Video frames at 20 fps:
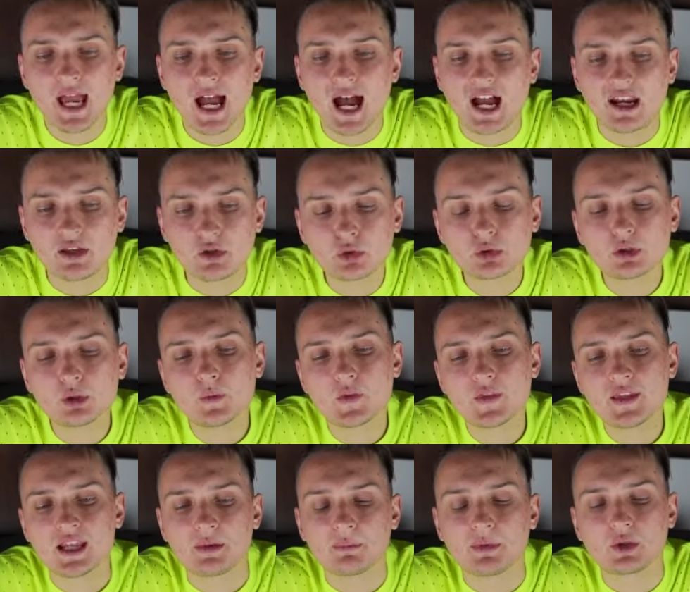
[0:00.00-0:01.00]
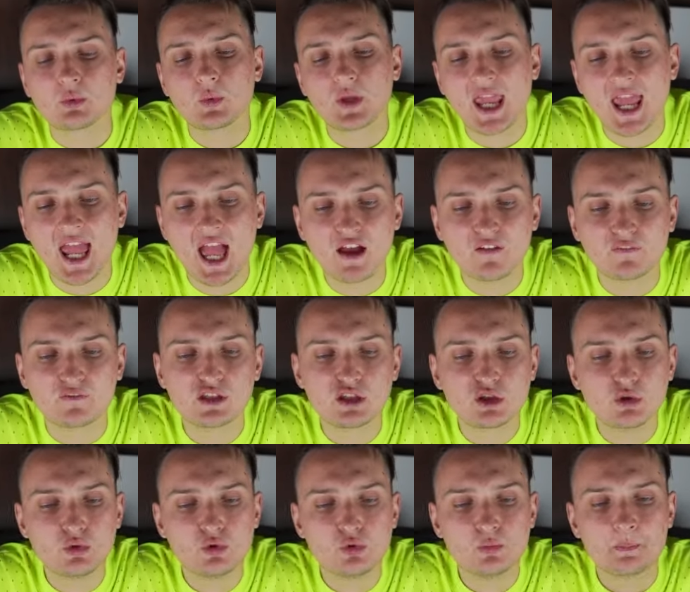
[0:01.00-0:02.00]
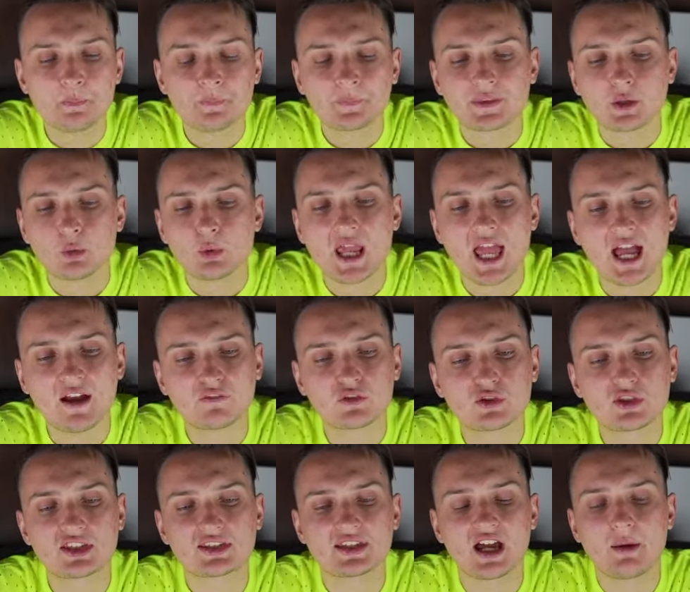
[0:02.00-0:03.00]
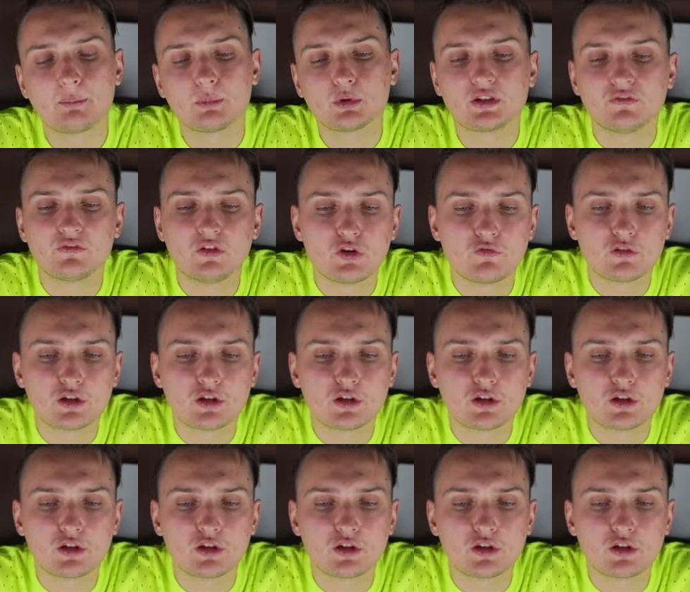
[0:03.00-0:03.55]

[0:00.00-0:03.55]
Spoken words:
I do agree with that, but we have to stop on a very,